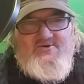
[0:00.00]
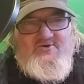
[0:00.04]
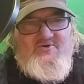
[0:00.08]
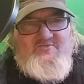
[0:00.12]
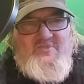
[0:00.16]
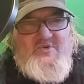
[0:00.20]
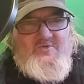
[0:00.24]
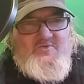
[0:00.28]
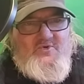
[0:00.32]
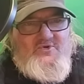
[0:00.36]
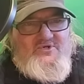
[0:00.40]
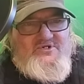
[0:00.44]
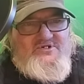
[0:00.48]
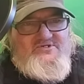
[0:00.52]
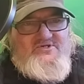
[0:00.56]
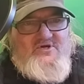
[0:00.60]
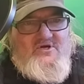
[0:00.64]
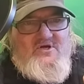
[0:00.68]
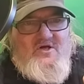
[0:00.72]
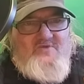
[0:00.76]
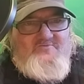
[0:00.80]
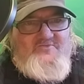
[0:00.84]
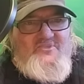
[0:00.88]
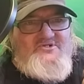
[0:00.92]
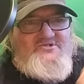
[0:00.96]
remember what it's
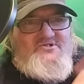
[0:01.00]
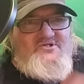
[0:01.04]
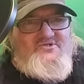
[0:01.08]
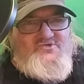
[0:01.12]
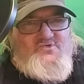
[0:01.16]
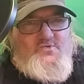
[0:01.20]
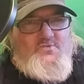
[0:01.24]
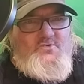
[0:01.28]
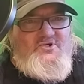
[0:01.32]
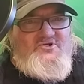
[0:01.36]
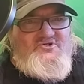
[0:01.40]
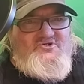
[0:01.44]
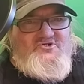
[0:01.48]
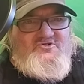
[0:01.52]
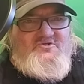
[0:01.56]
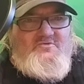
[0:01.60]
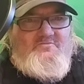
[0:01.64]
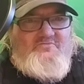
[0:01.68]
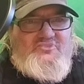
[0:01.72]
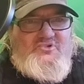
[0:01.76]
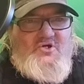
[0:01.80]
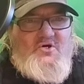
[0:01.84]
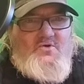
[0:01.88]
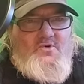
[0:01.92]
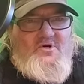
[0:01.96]
called, but it's a switch to
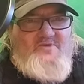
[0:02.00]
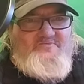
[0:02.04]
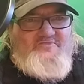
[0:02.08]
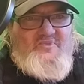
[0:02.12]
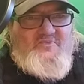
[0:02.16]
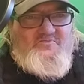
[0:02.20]
blow up